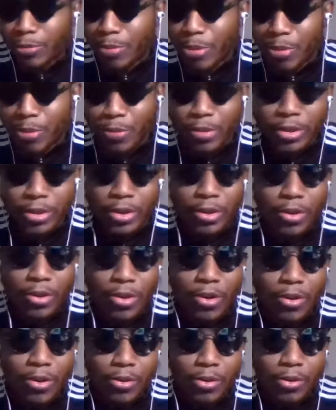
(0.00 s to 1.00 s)
been really
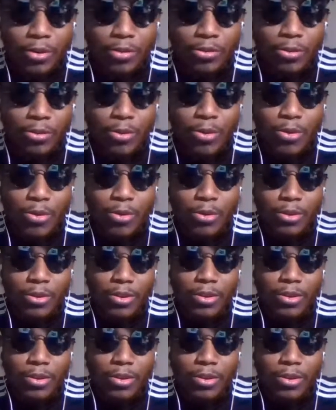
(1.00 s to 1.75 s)
hard on us all.